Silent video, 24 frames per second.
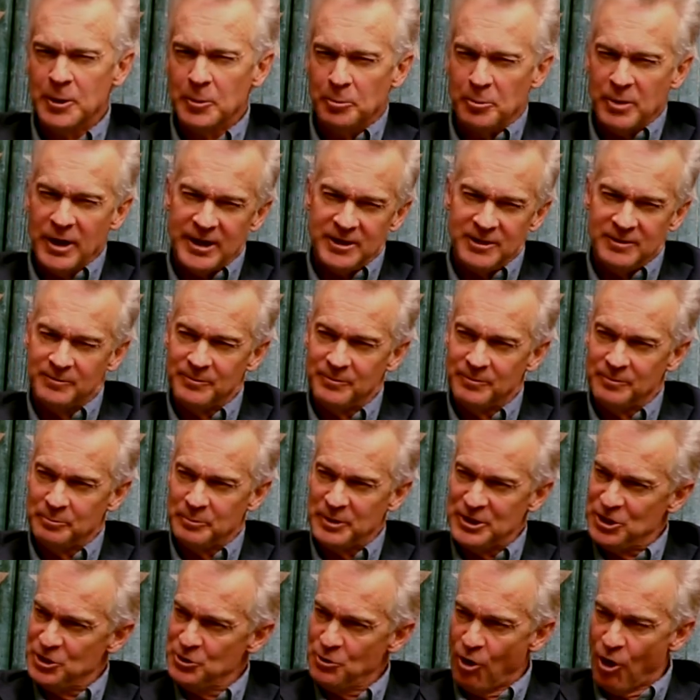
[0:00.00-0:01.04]
But
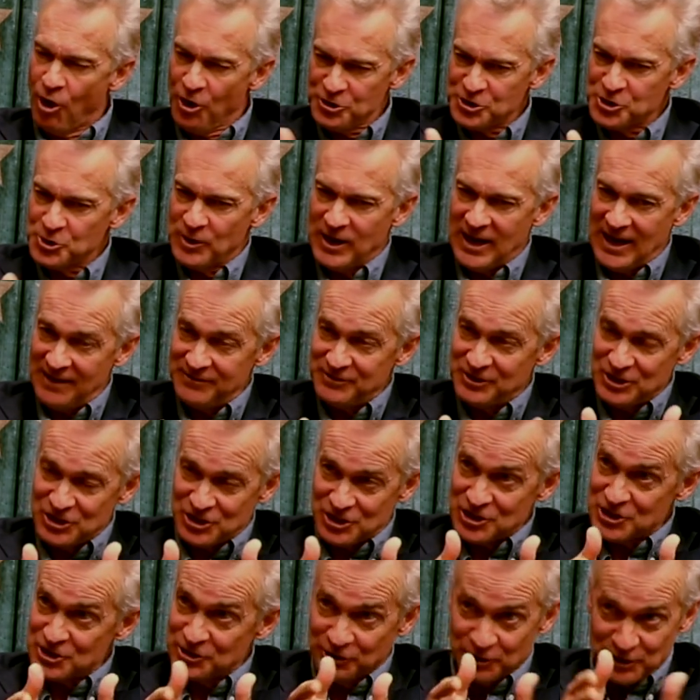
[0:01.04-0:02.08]
but you also have to
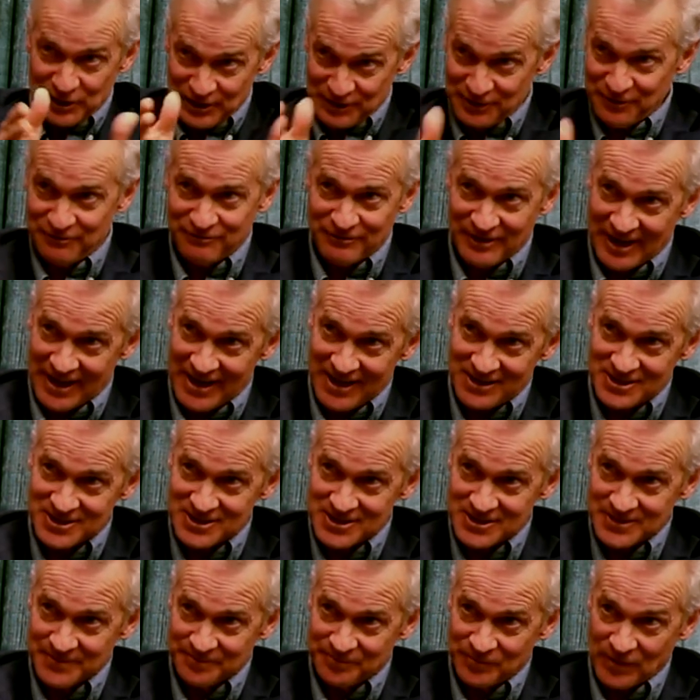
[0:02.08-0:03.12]
just look at the
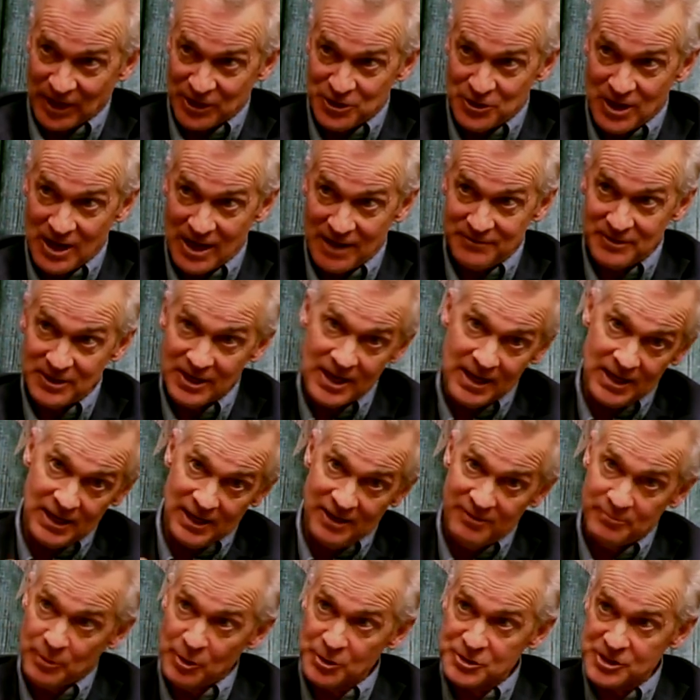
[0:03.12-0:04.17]
facts and you have to kind of
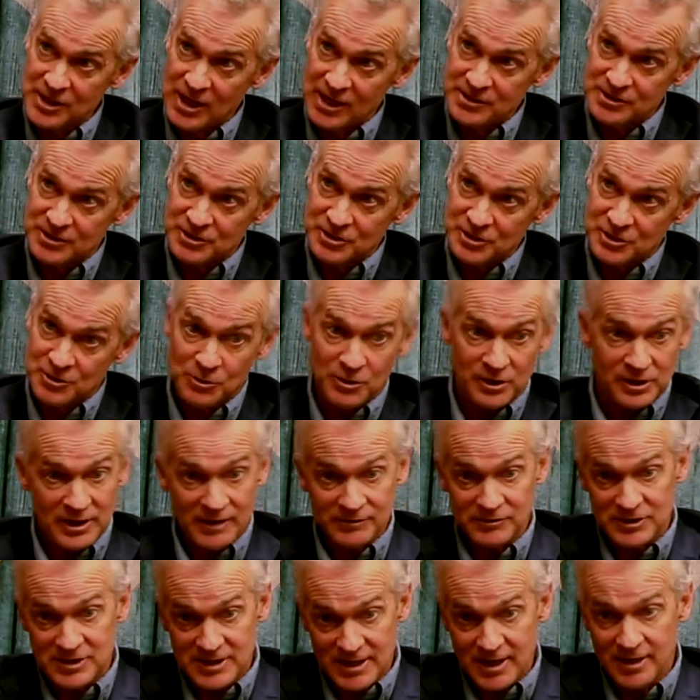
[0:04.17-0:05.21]
give both sides of the story. You have
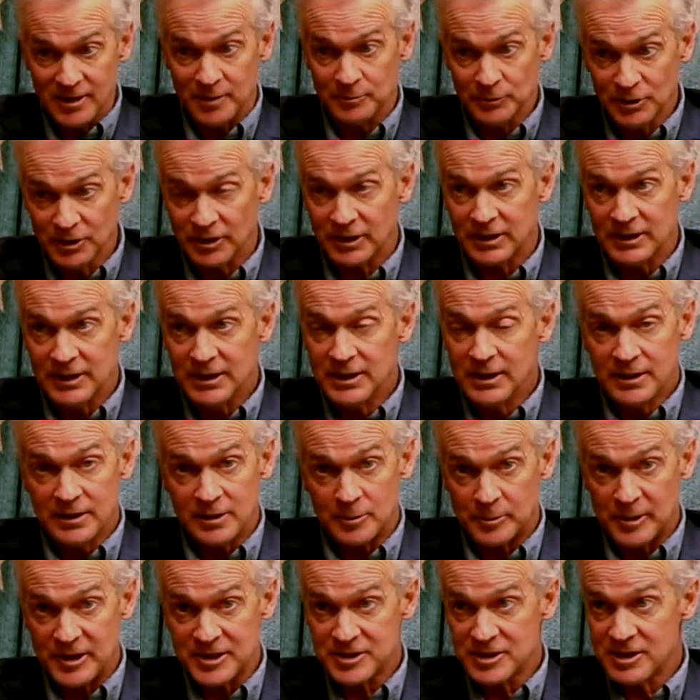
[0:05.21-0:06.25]
to tell them, look, the
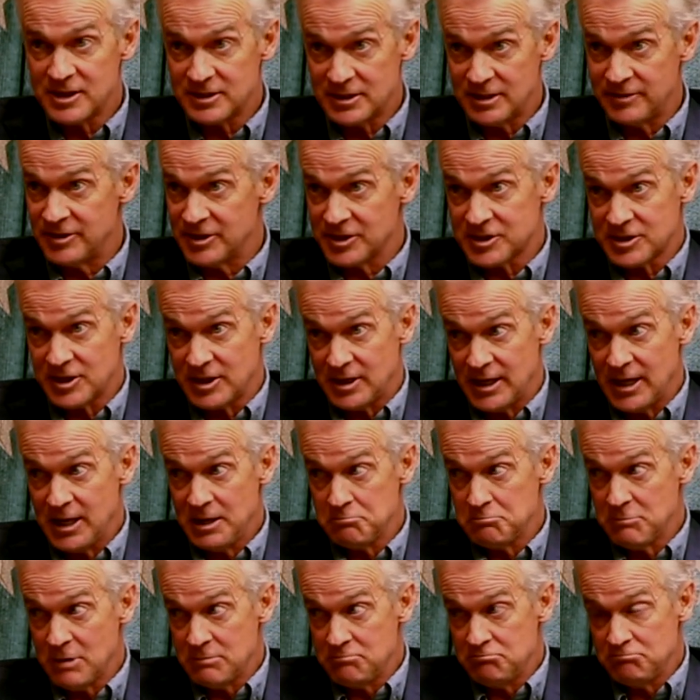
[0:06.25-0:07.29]
president did this today,
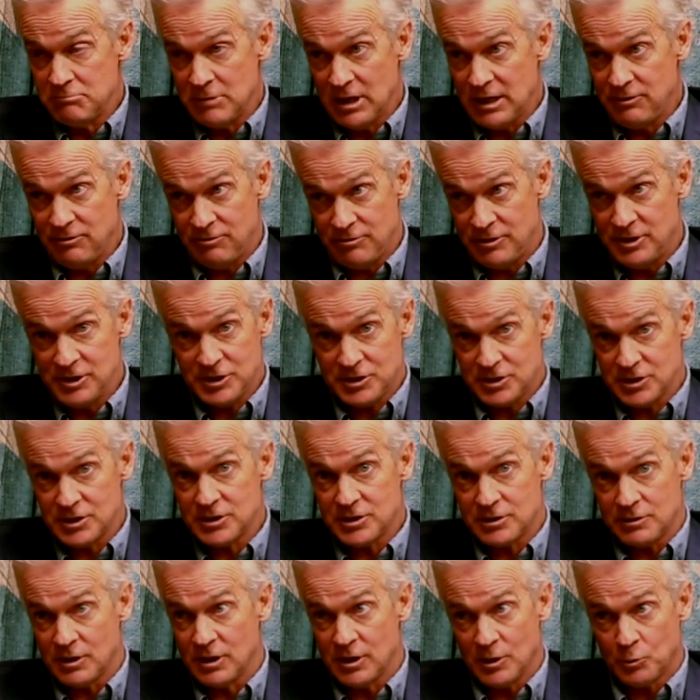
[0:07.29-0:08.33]
and, and this
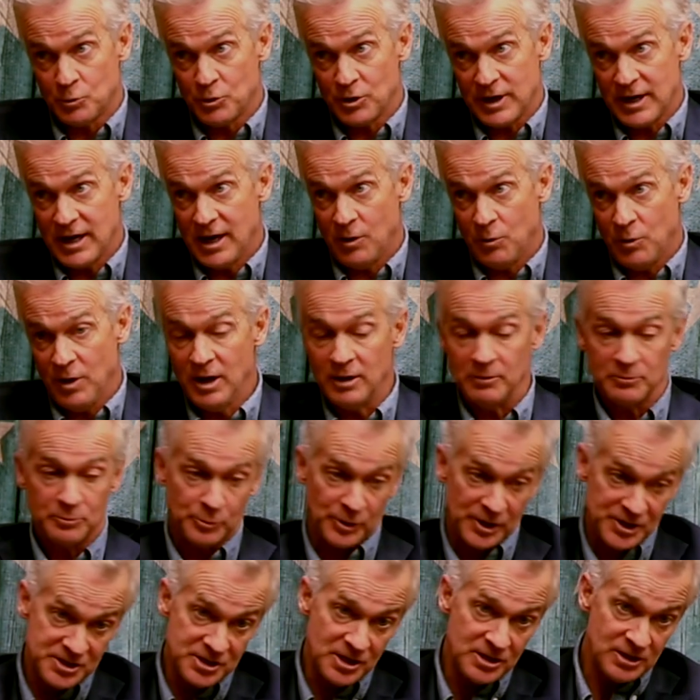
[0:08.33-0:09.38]
is going to work out well.
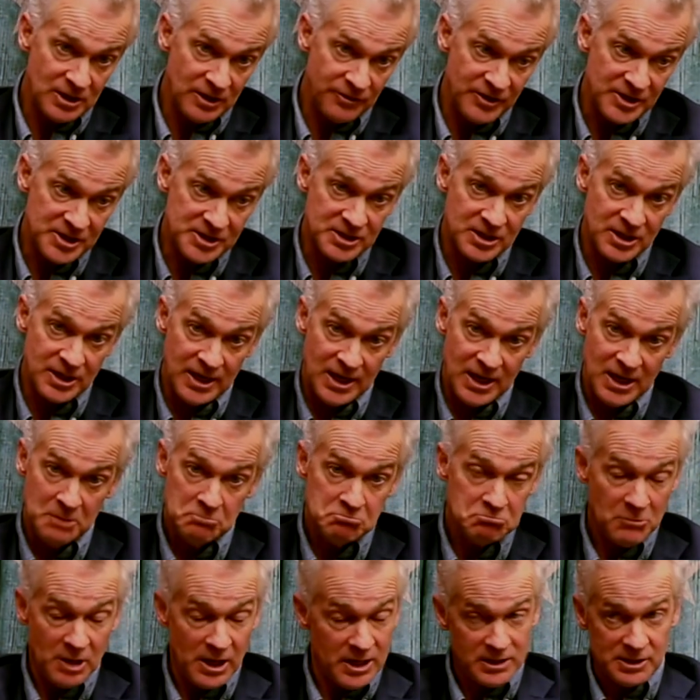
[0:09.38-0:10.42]
President did this today,
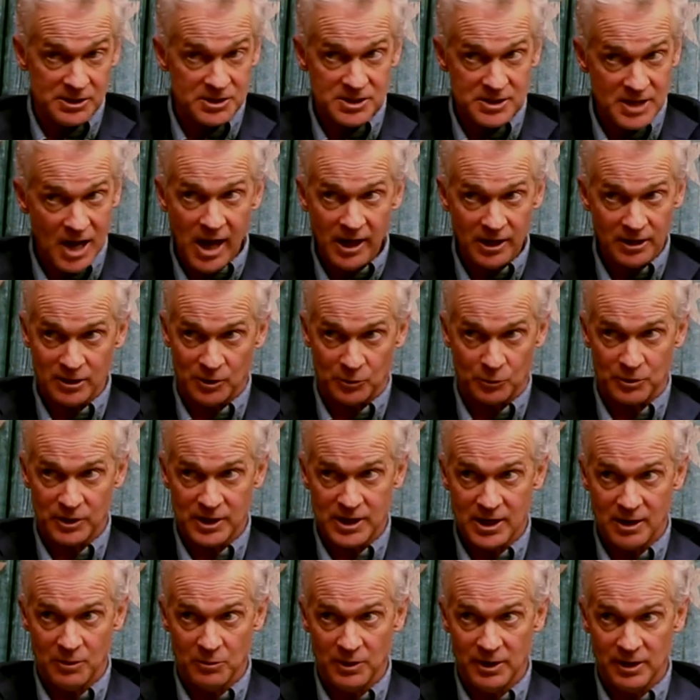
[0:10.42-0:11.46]
and it's not going to work
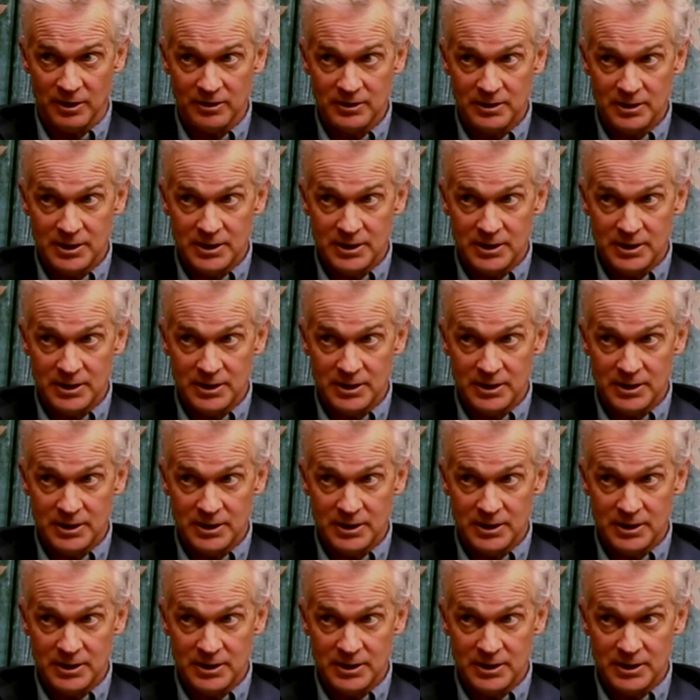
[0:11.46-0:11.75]
out well.